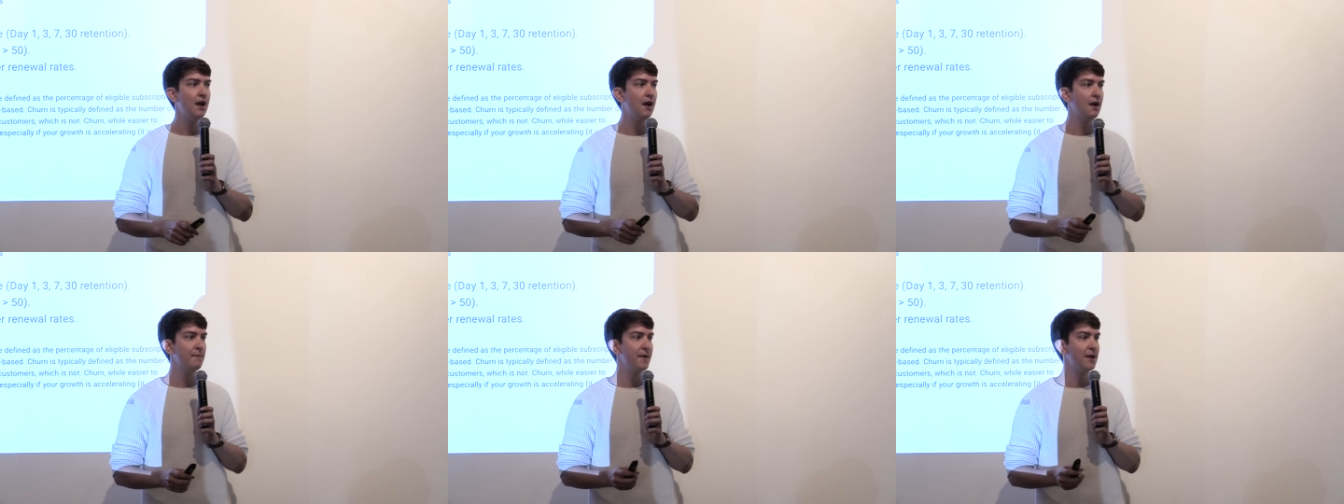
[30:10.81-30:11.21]

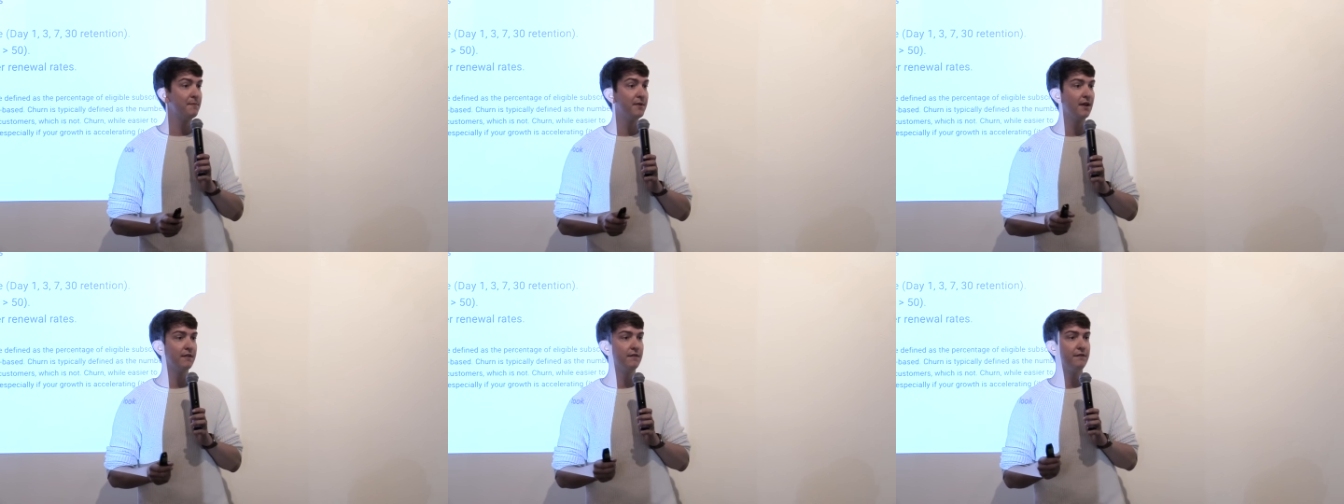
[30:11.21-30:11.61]

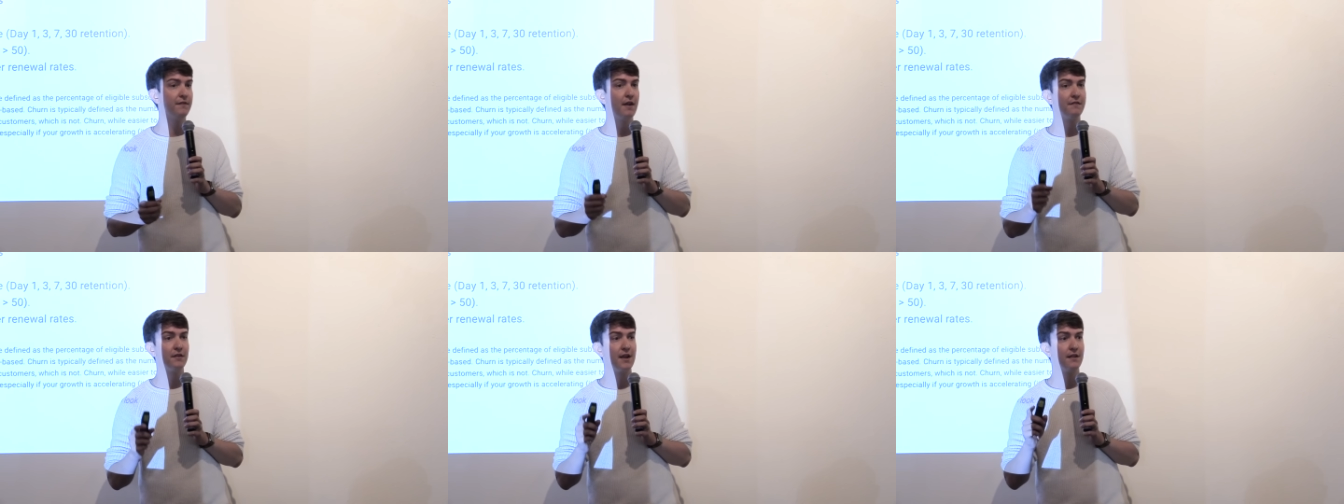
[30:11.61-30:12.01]
NPS, if
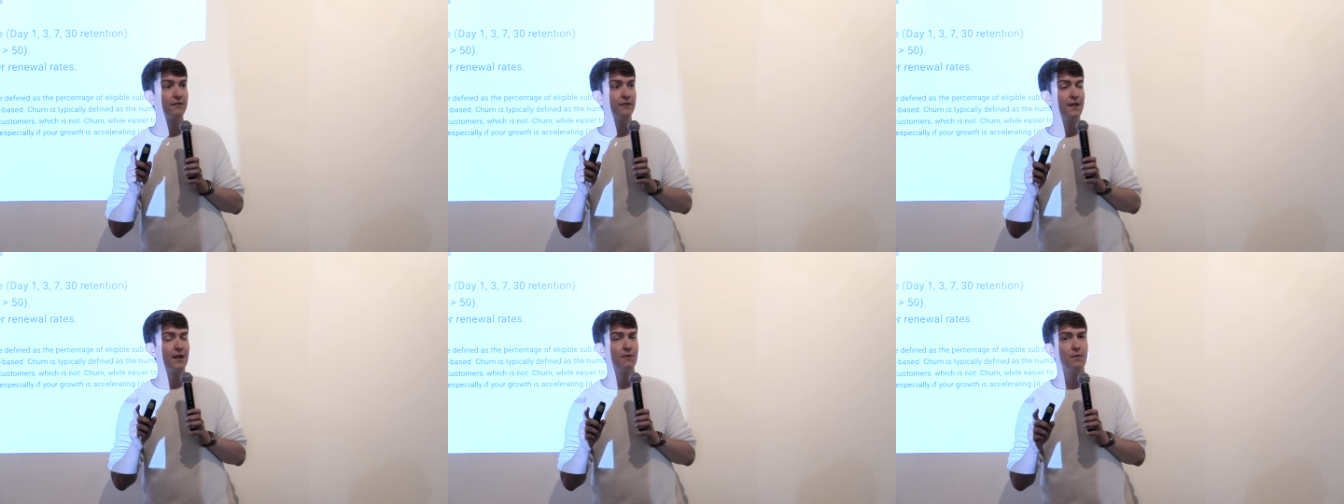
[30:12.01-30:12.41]
you've ever
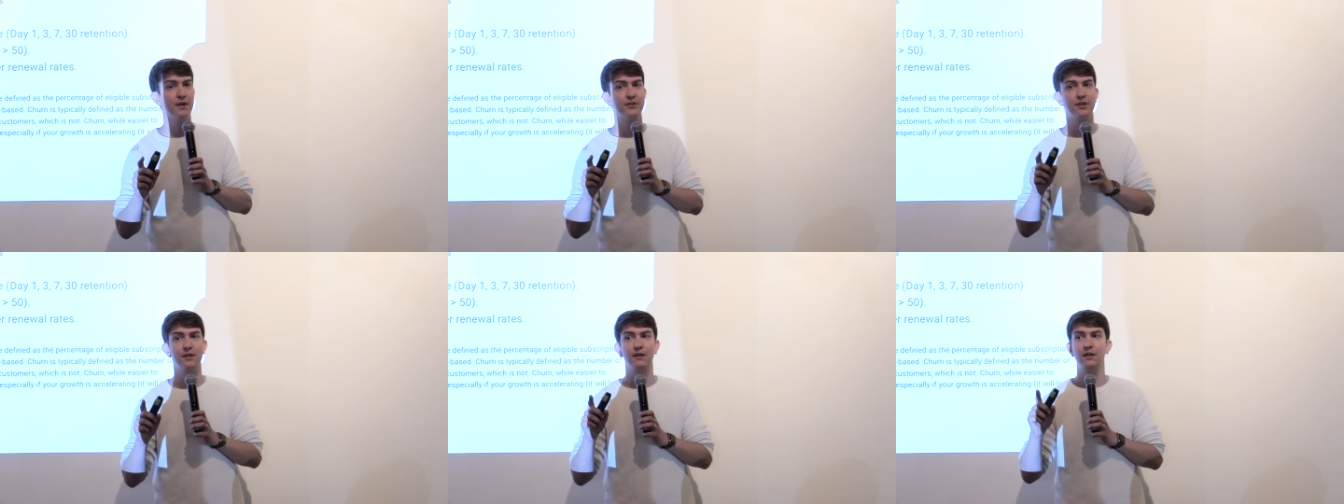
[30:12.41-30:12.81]
answered that
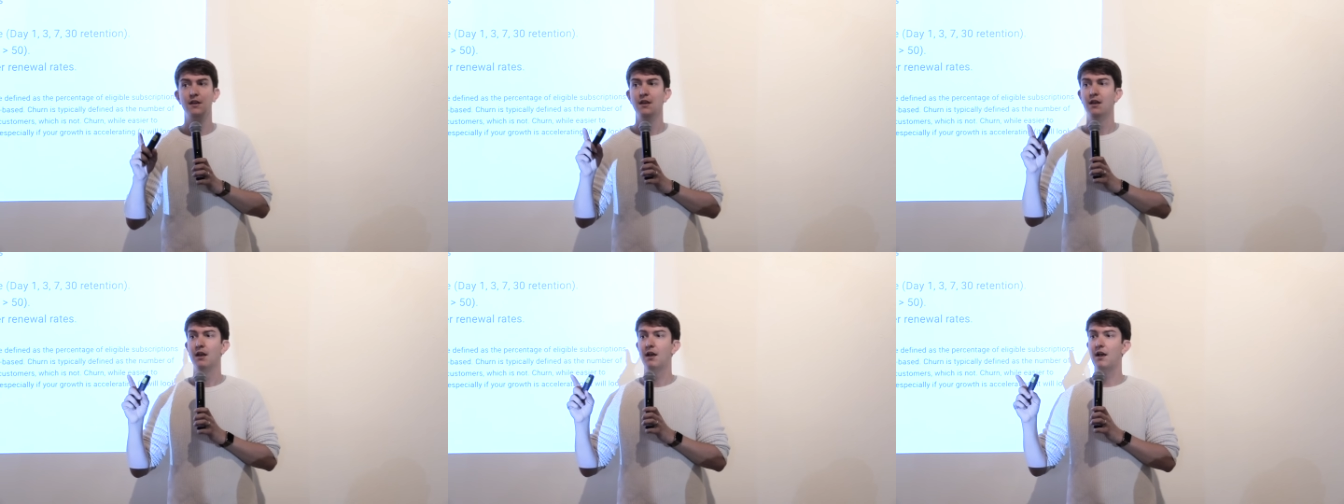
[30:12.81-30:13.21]
question,
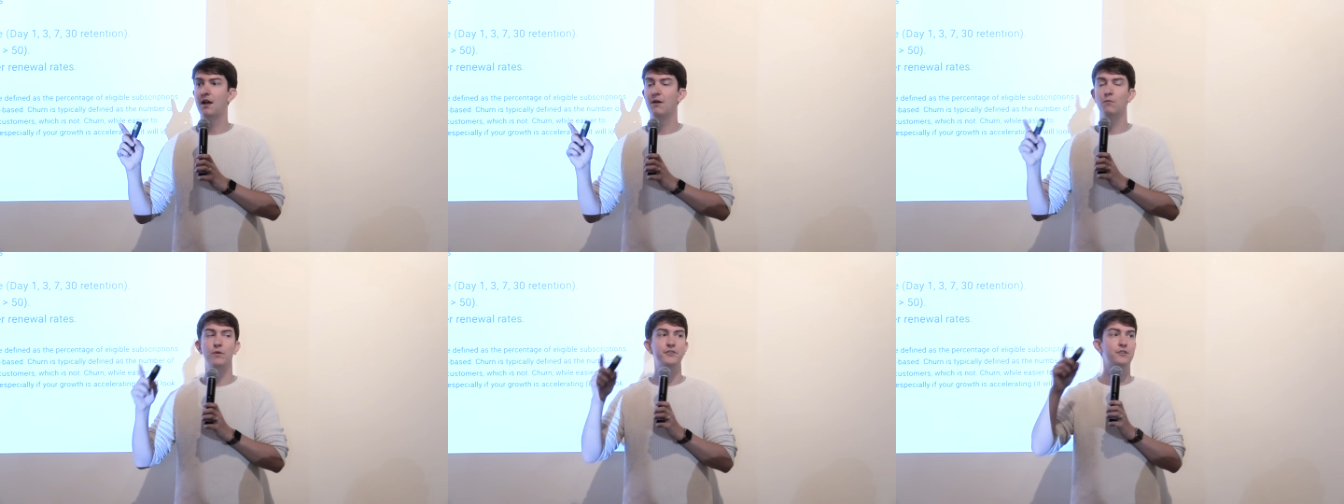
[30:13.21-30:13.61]

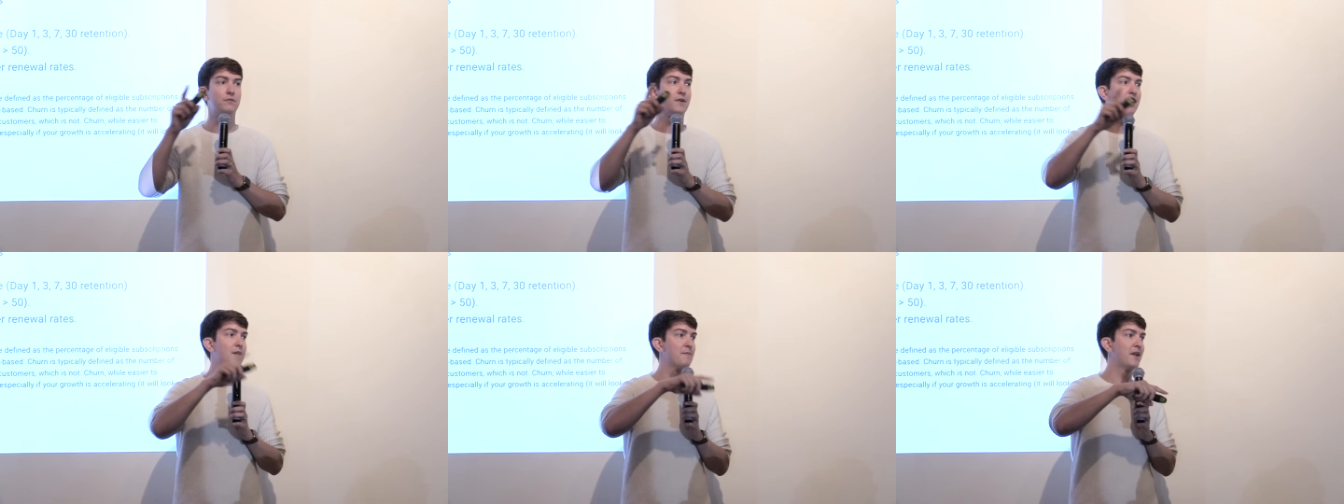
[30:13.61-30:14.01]
would you
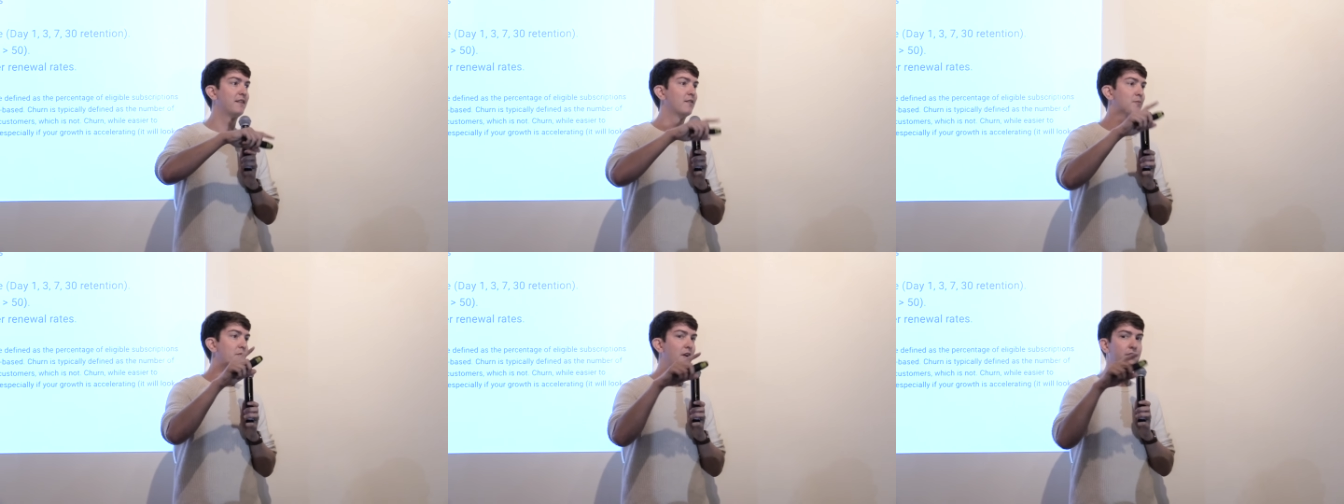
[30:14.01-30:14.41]
recommend
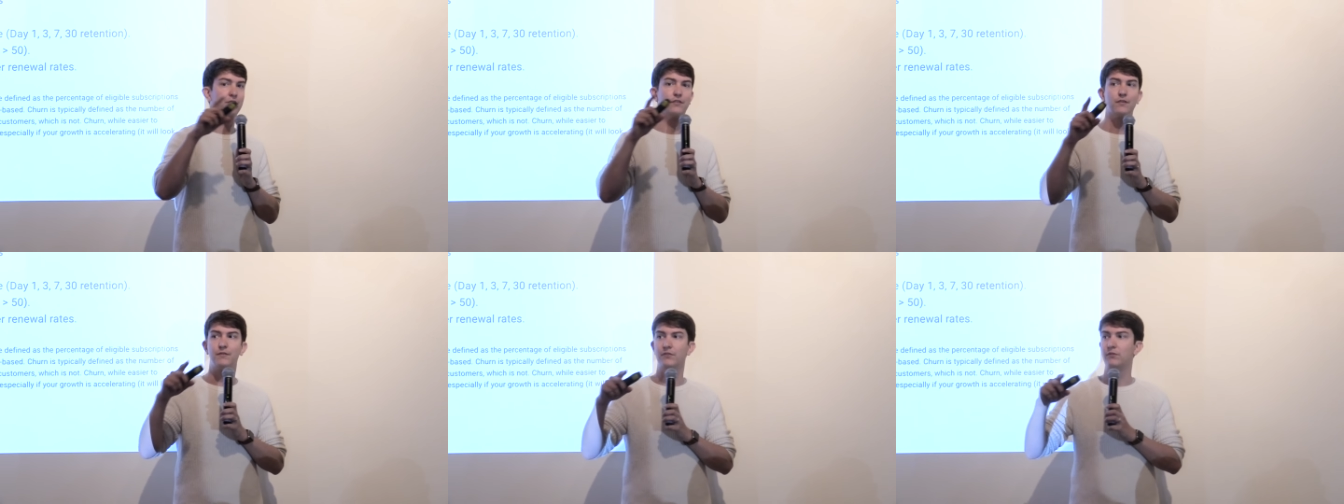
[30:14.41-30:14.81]
this product or
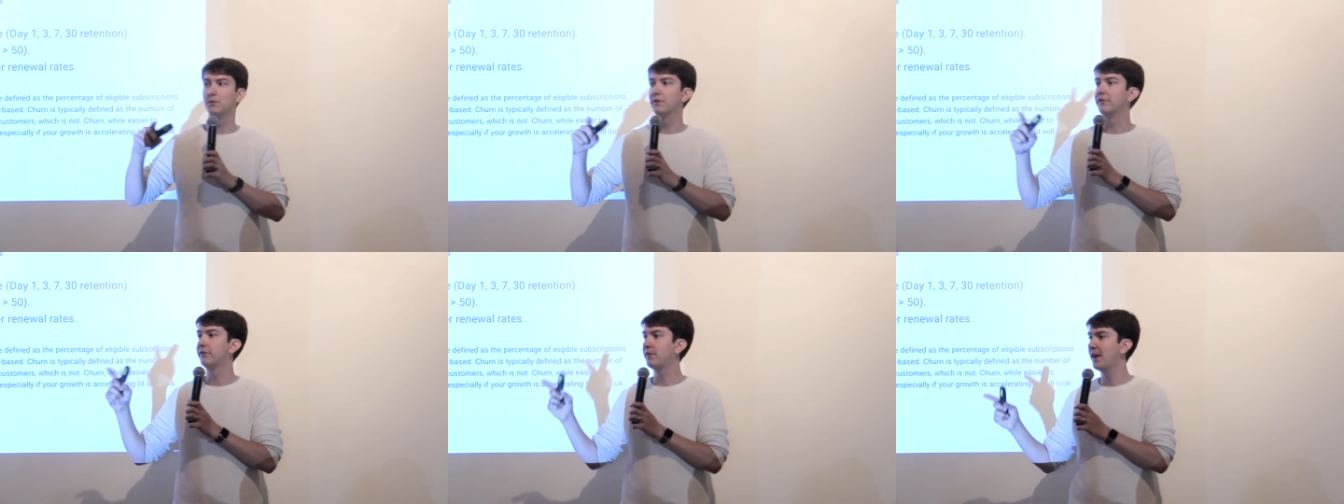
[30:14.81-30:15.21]
service
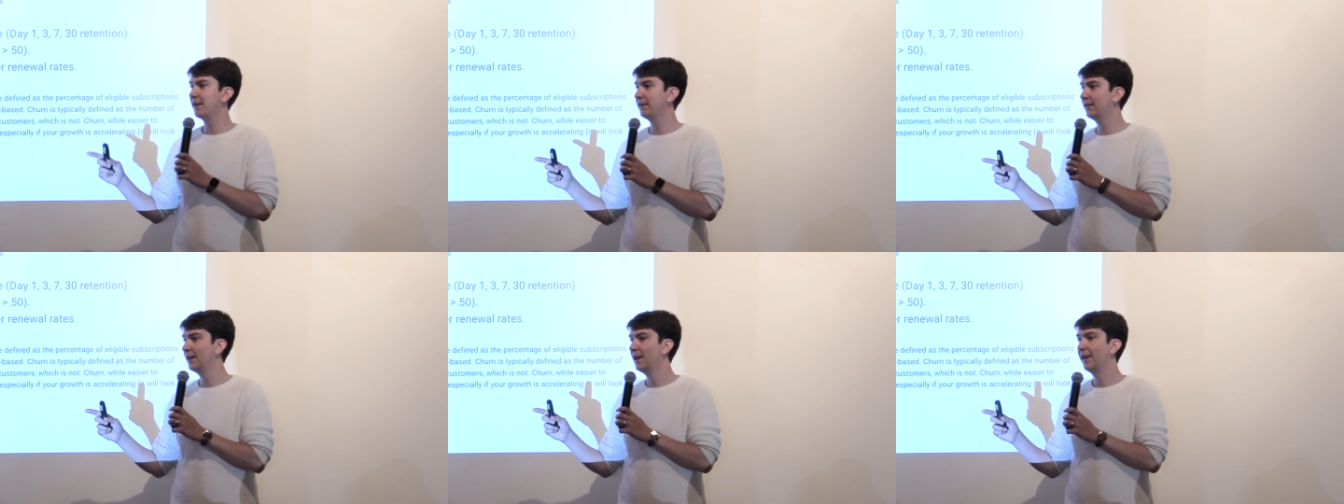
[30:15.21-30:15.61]
to a
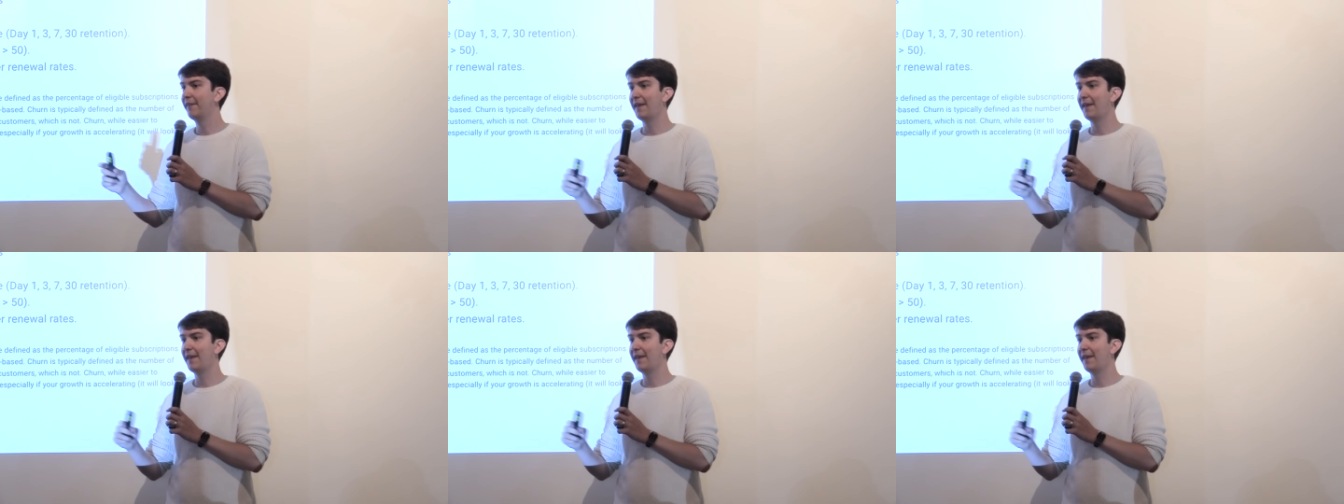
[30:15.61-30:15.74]
friend?